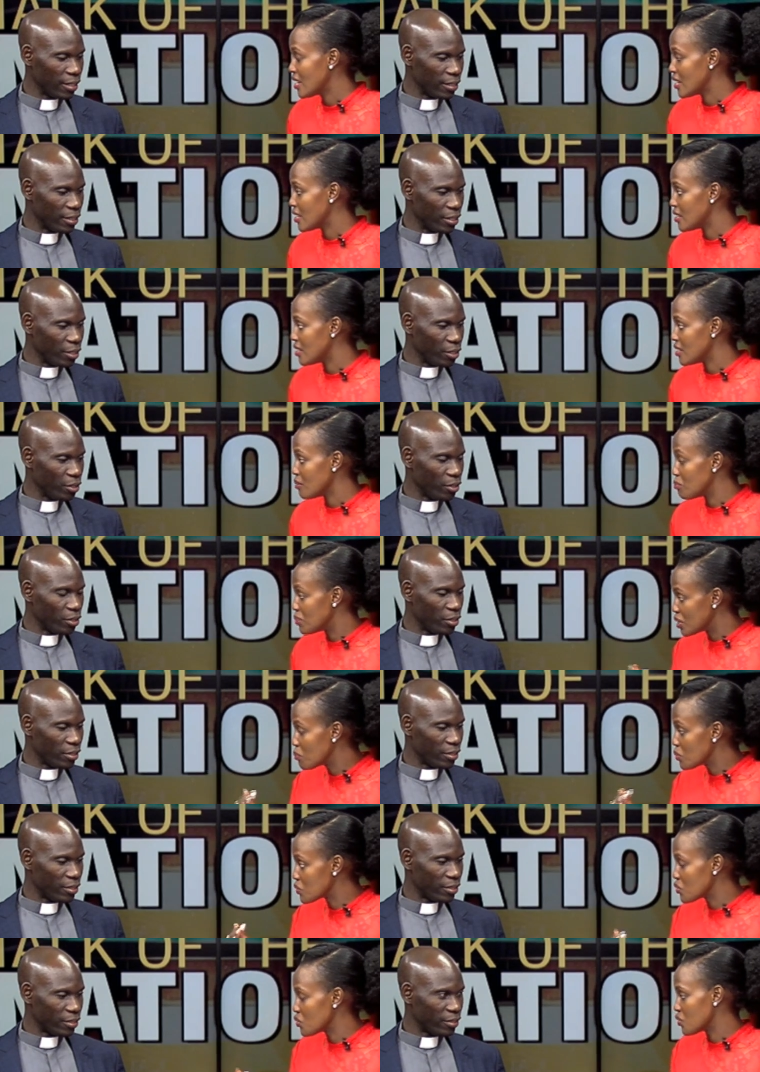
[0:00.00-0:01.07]
Speaker 1: women
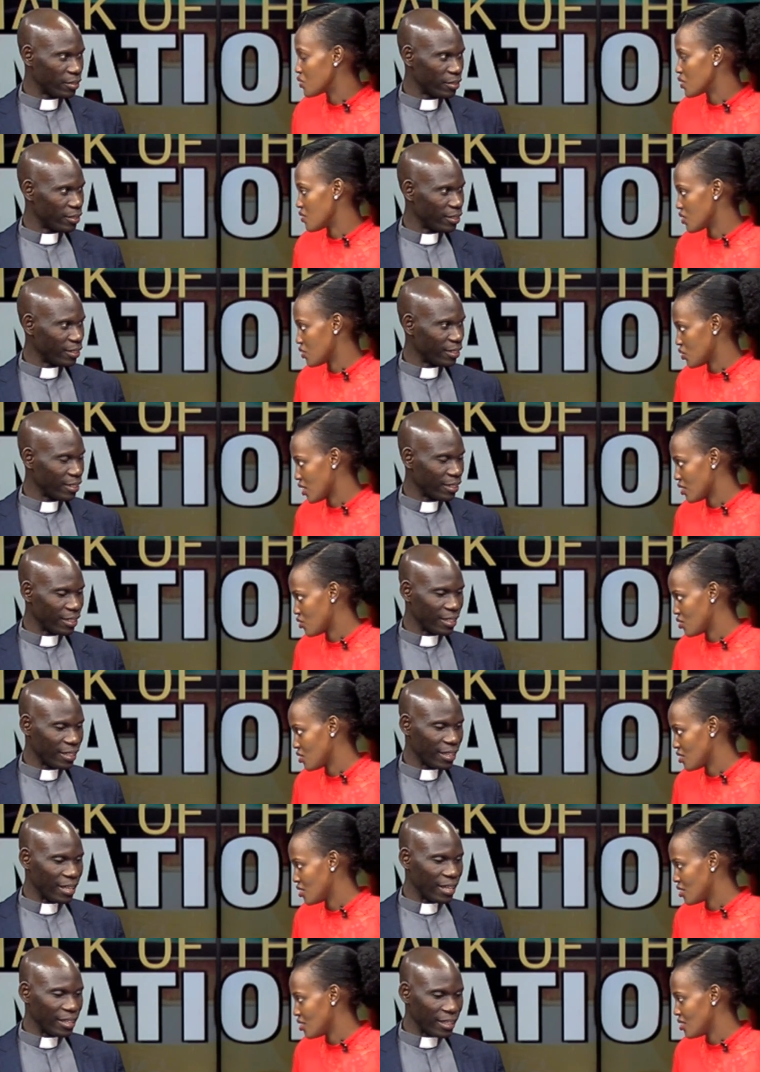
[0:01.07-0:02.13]
in big positions
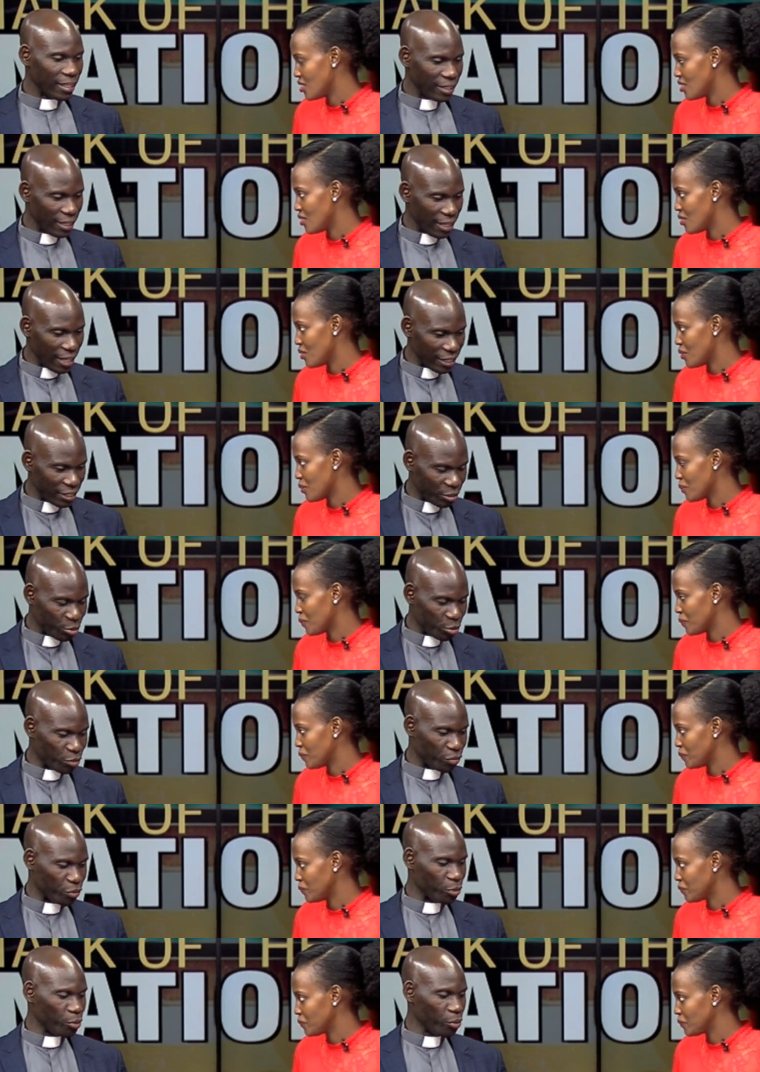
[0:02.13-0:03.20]
in the church.
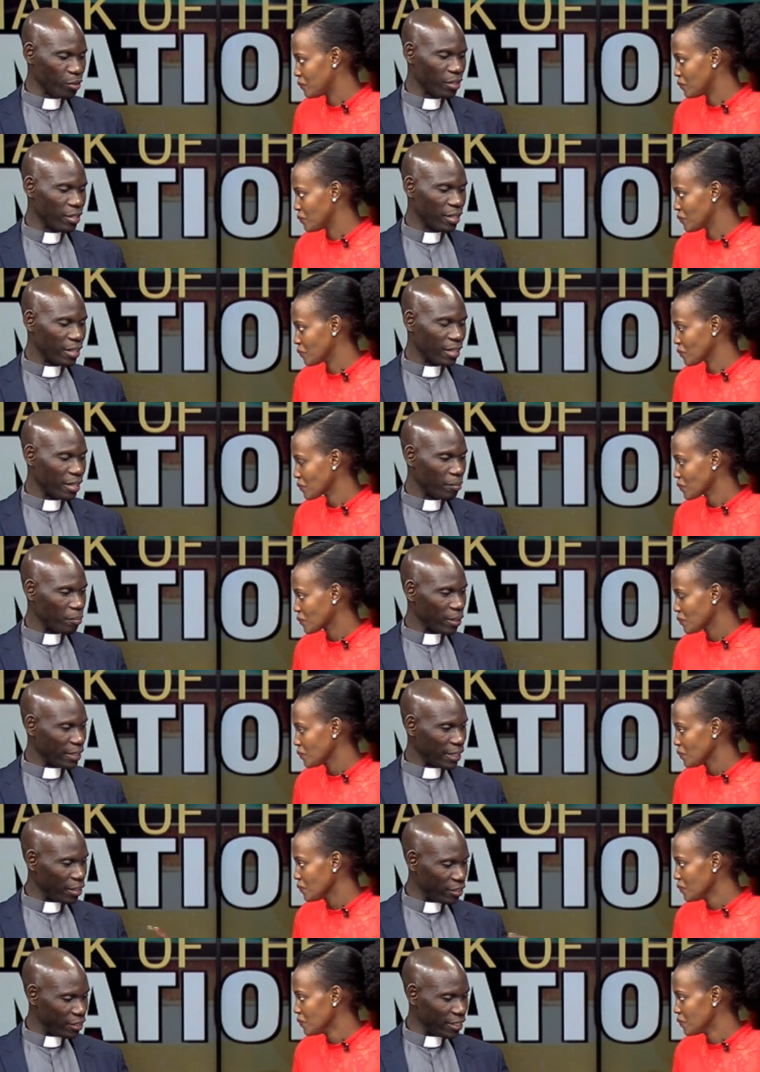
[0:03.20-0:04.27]
Speaker 2: are true few,
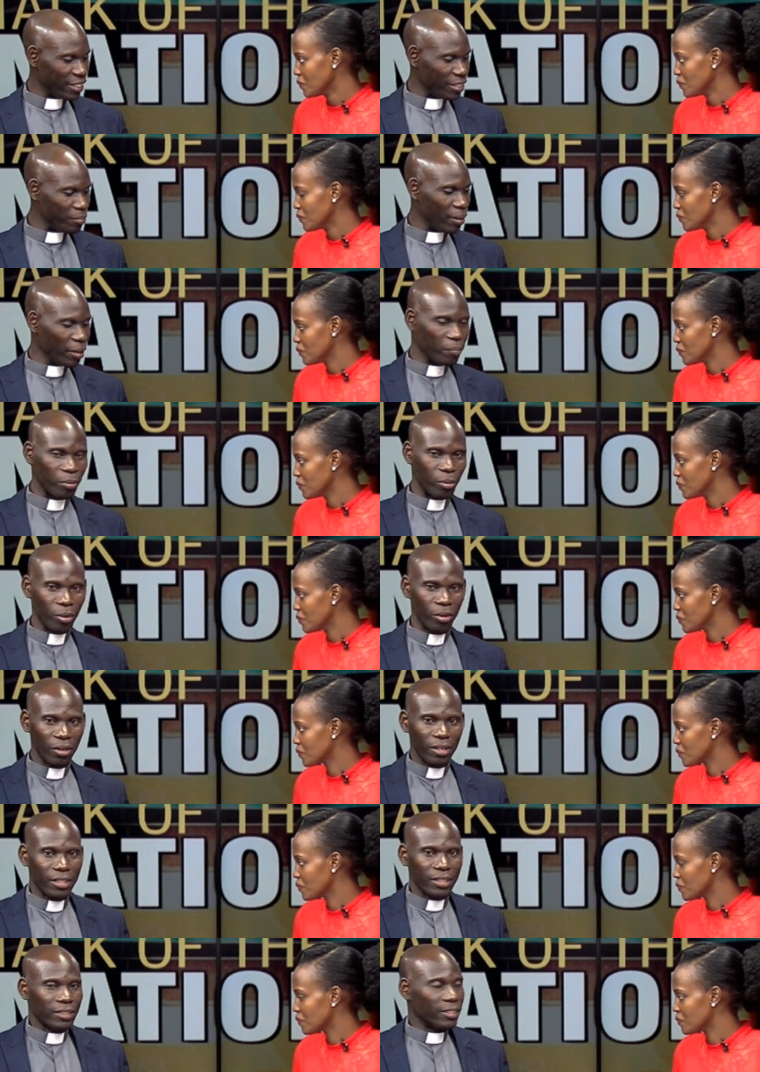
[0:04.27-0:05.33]
but I say the
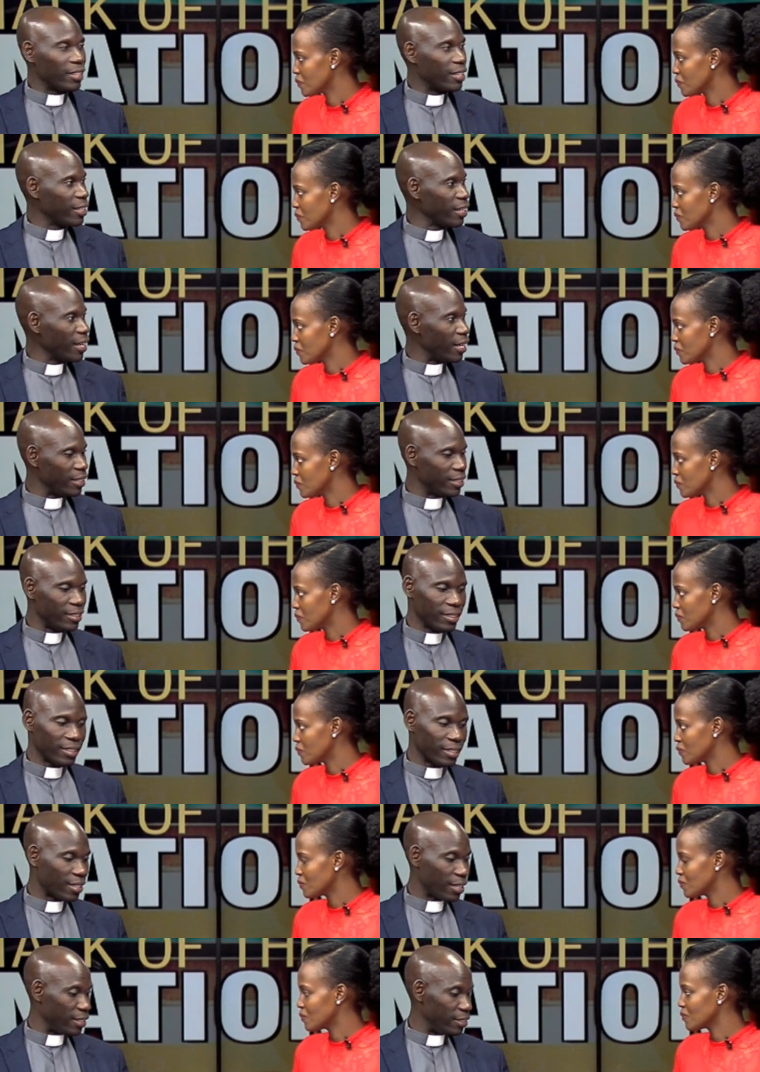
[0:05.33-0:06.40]
Bible is
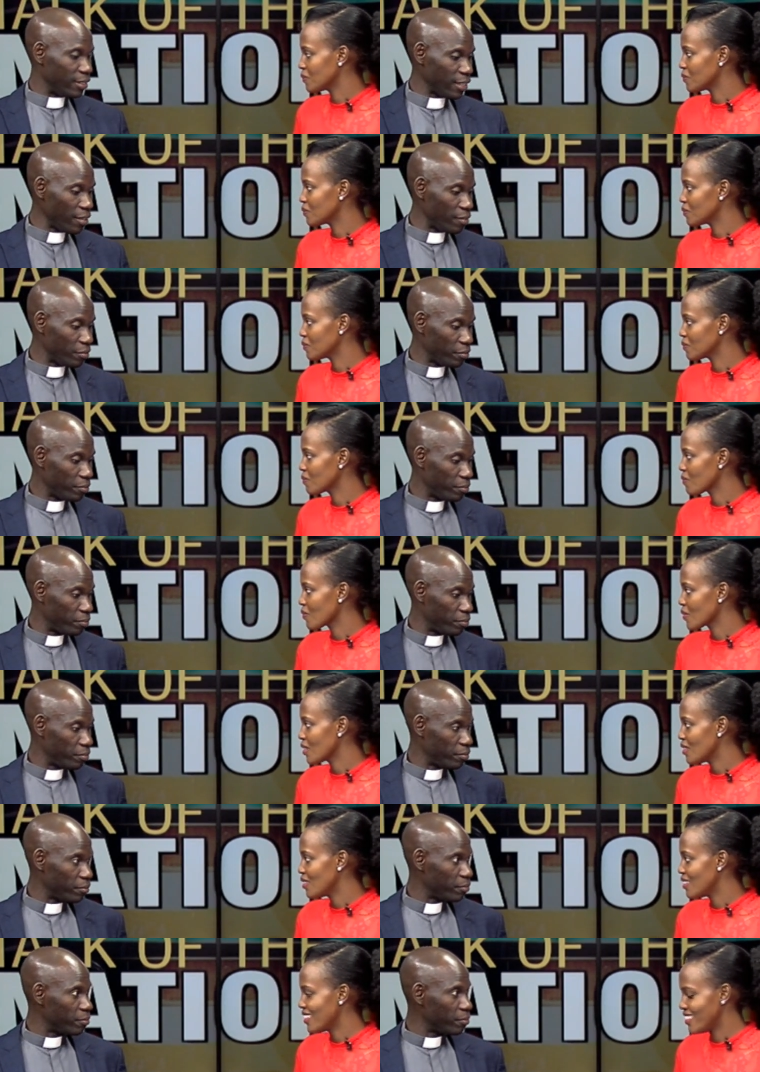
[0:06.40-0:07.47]
clear. They can
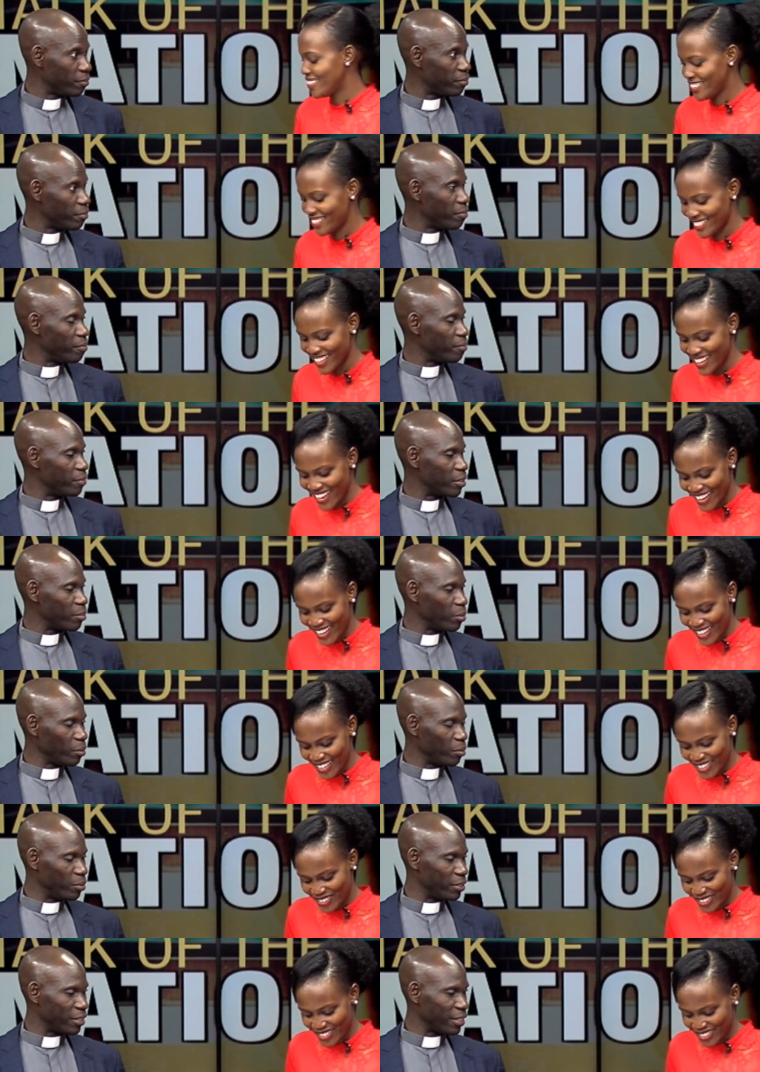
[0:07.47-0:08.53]
serve.
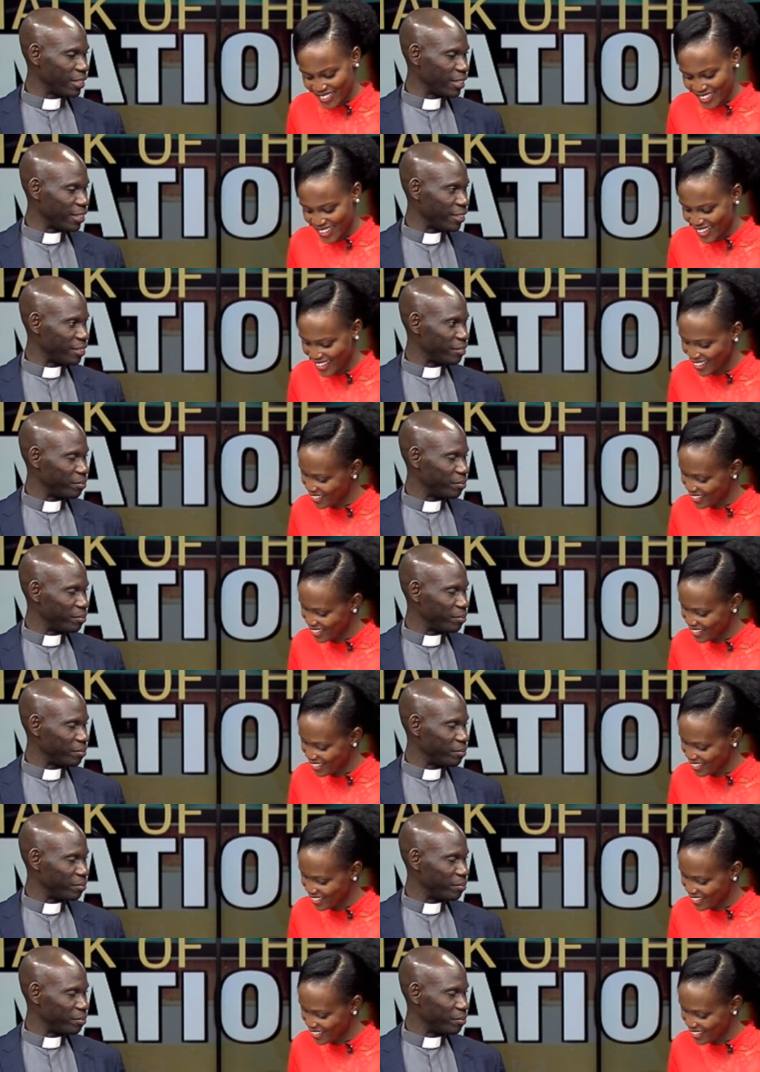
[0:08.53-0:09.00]
Mm,